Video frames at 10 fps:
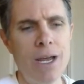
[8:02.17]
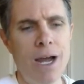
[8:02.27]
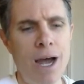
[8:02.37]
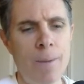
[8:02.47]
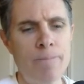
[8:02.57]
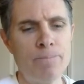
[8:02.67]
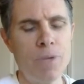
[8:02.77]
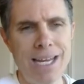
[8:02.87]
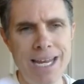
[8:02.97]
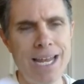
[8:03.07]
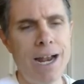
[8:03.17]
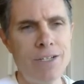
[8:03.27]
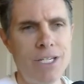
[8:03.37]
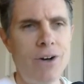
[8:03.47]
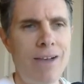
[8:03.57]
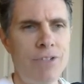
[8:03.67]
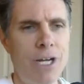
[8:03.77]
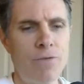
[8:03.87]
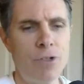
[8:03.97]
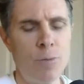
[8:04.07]
Um, again, I still have
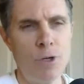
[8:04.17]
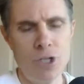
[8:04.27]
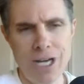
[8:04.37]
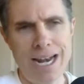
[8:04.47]
self distribution